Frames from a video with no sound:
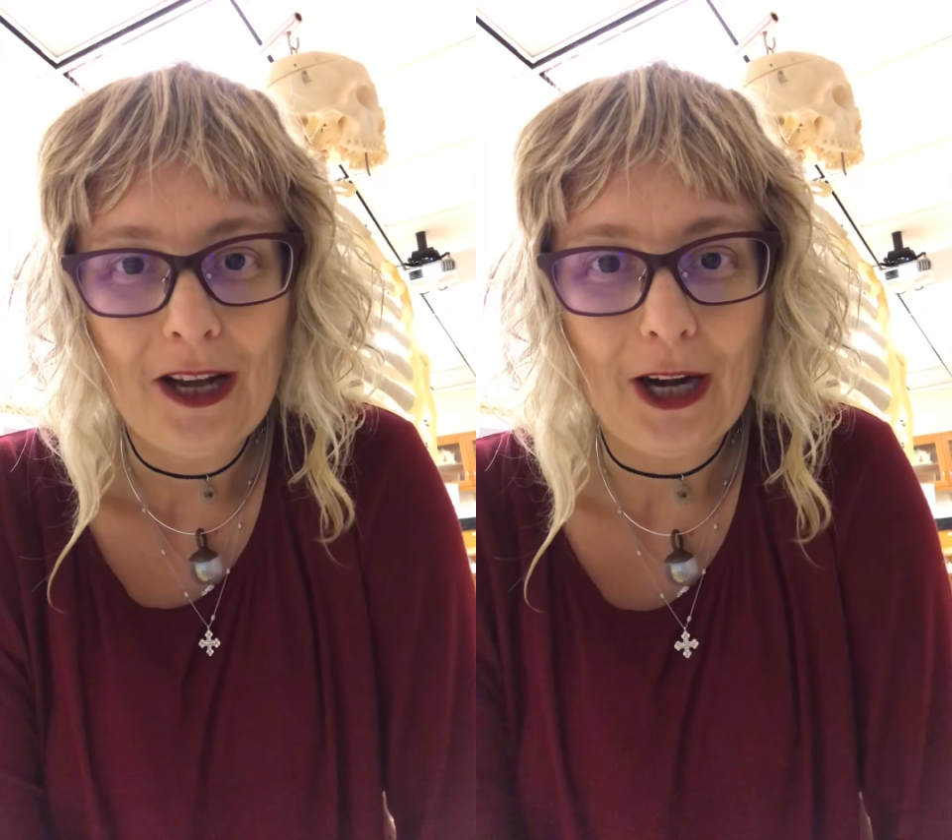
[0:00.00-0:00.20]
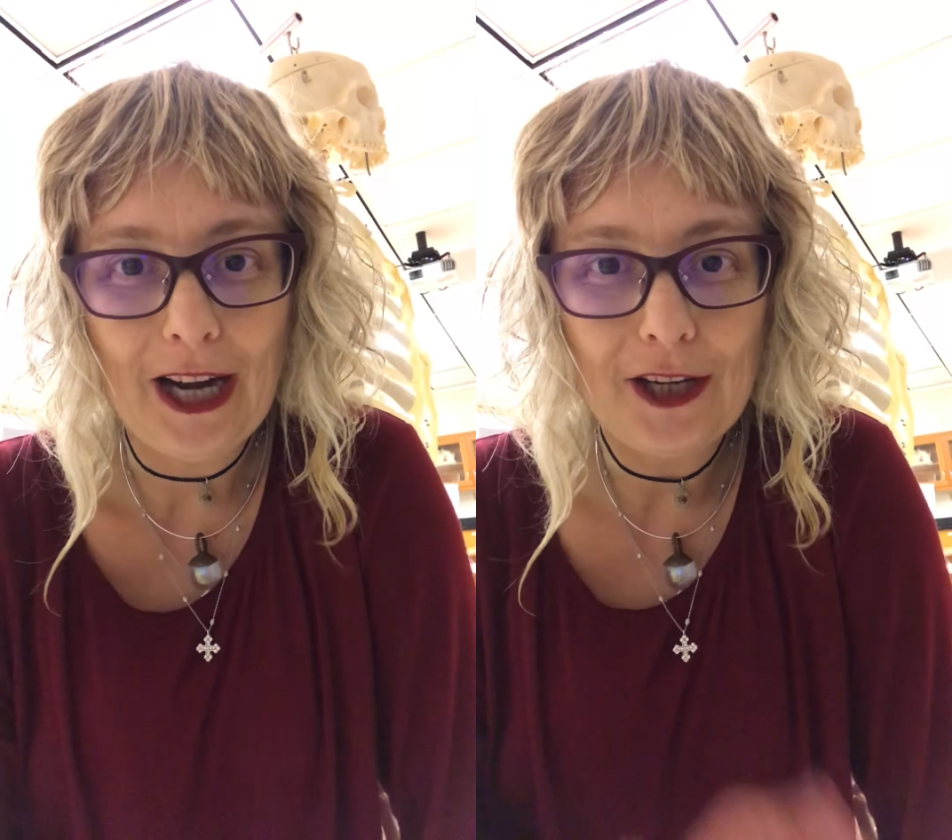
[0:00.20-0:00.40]

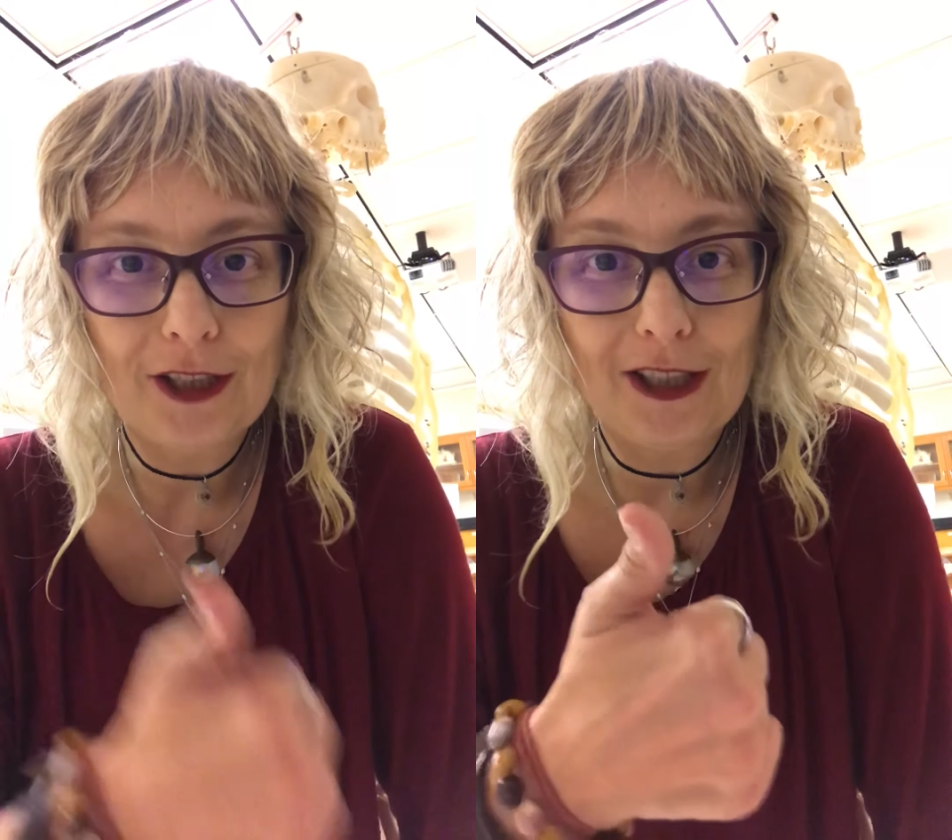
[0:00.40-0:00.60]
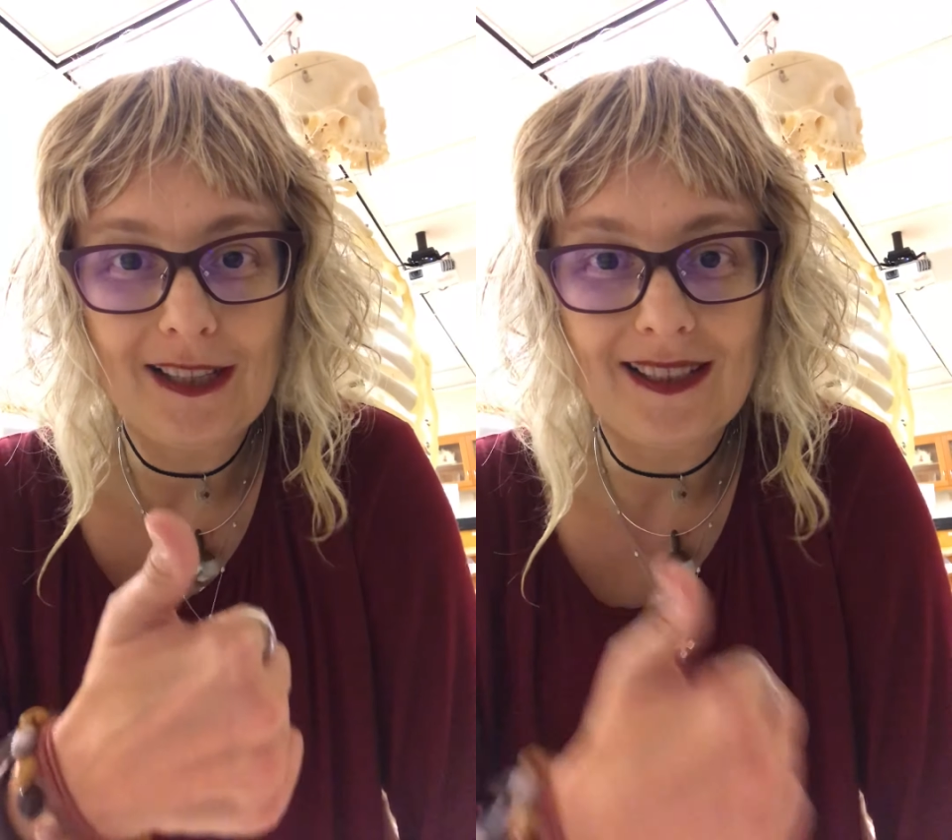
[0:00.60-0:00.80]
All right,
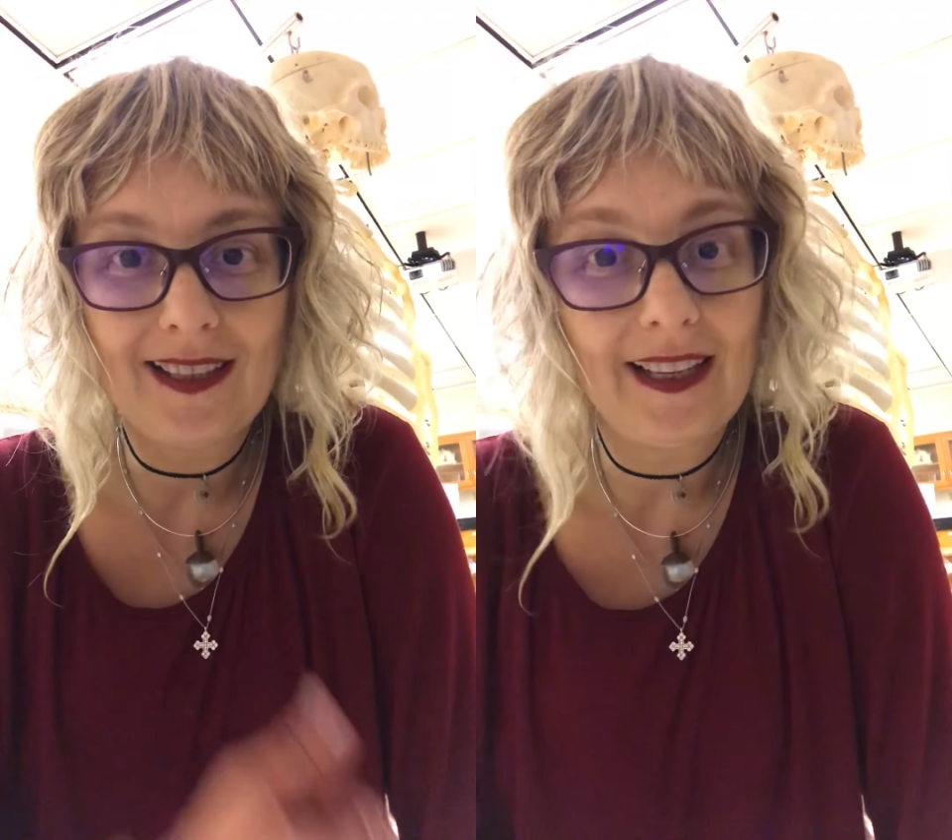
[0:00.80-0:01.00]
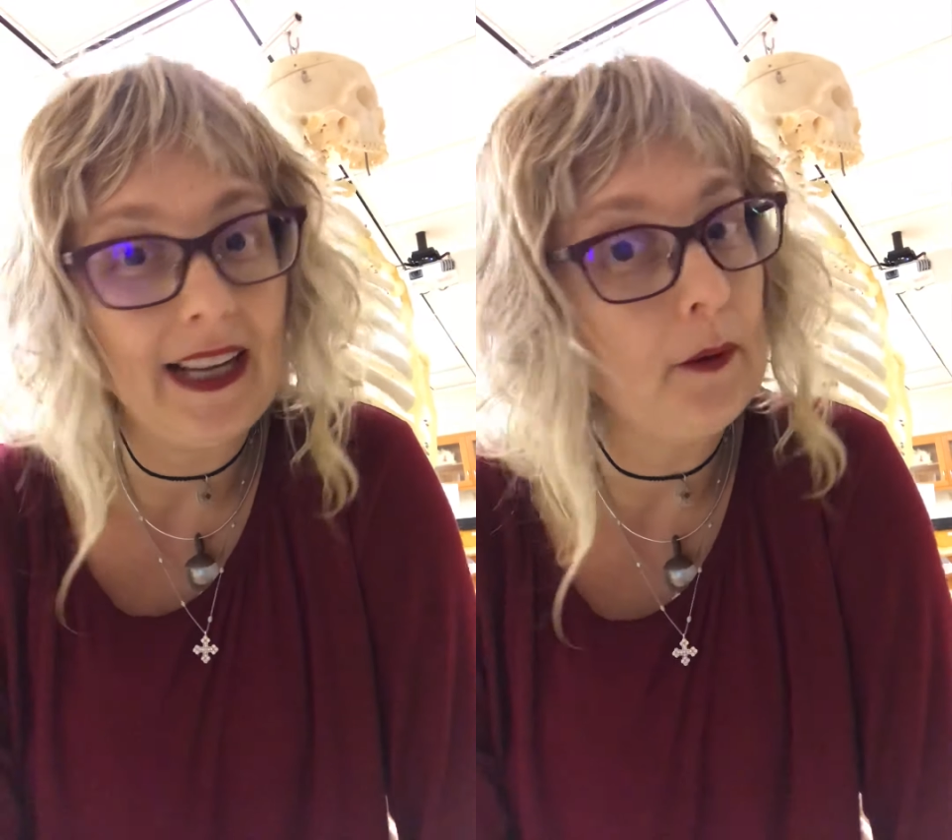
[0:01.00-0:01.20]
good luck
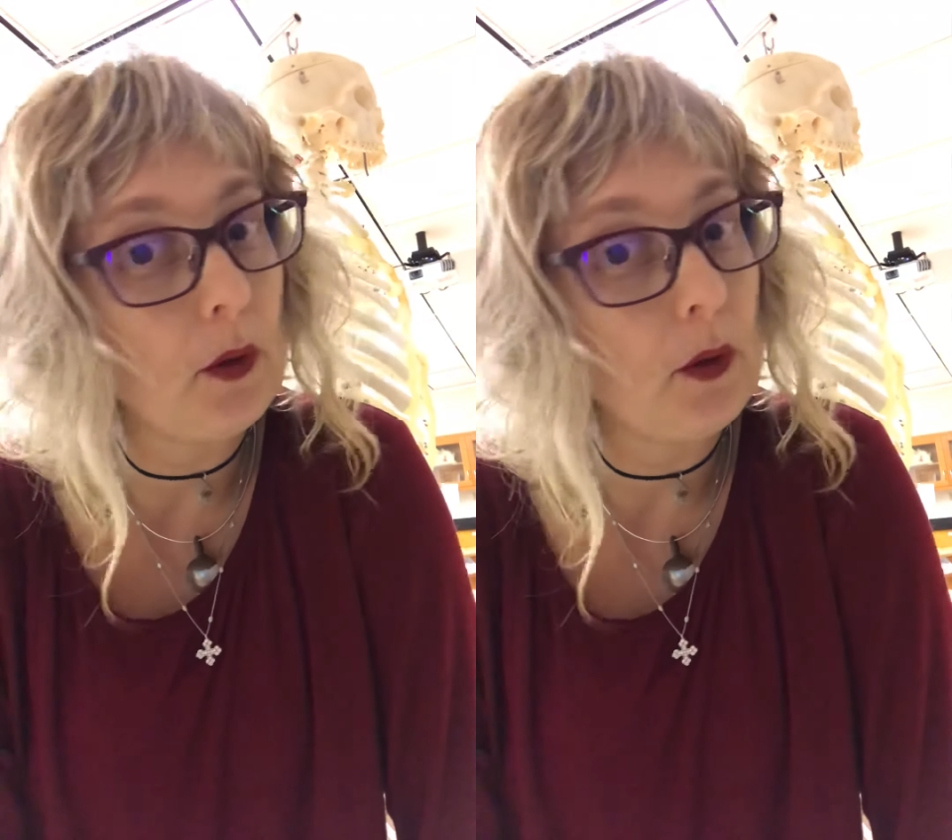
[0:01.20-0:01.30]
studying.